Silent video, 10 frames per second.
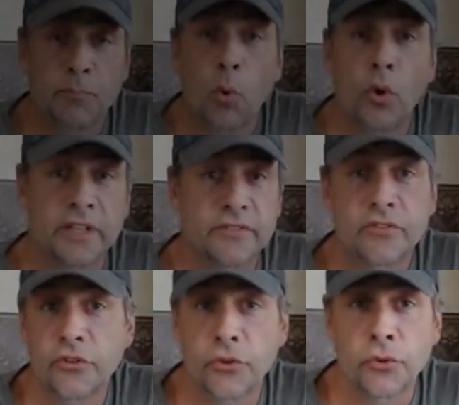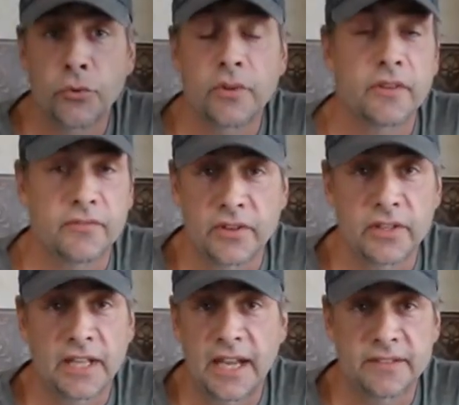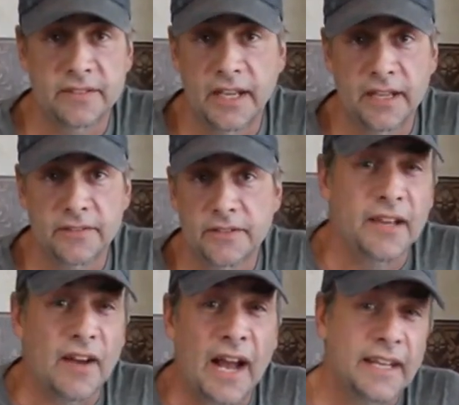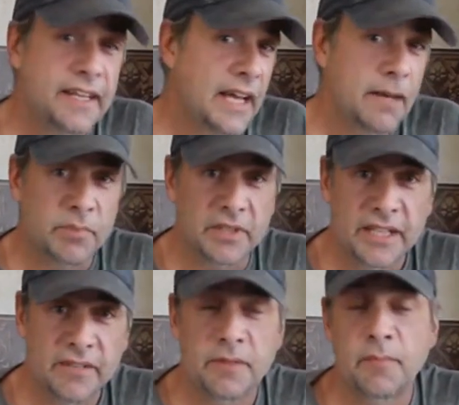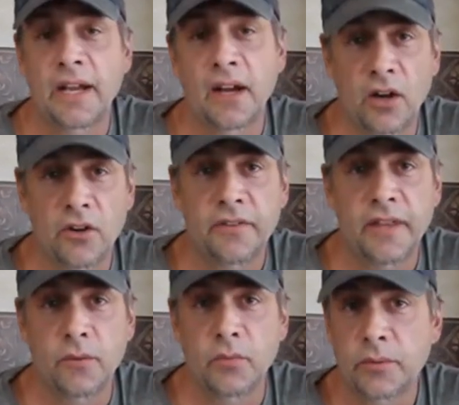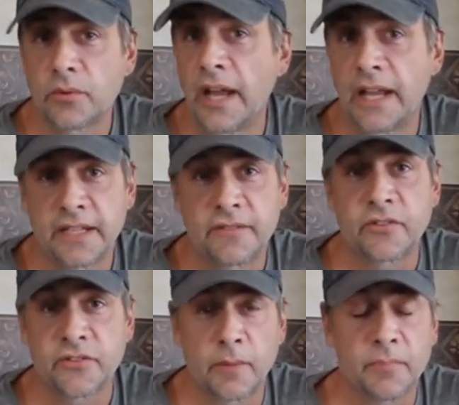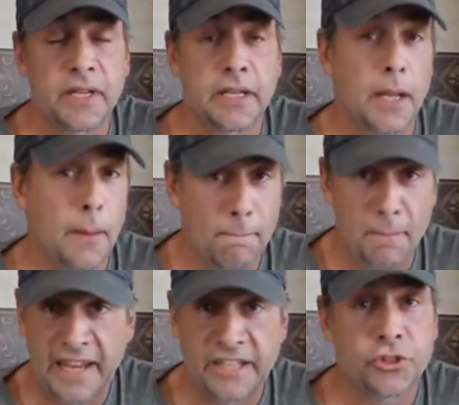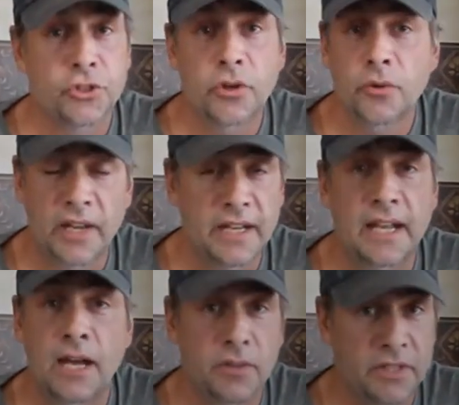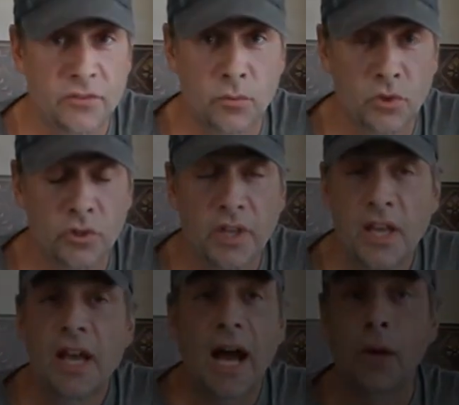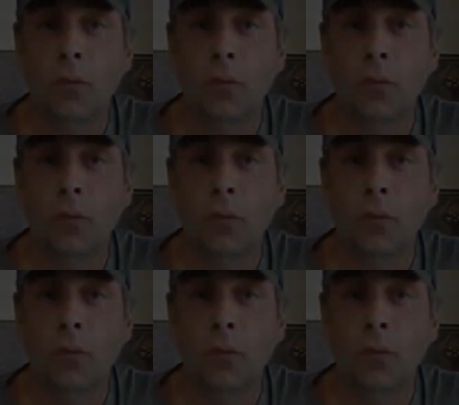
and it points to the very last days. If I did not believe in my heart that we were headed for something major right now in this world,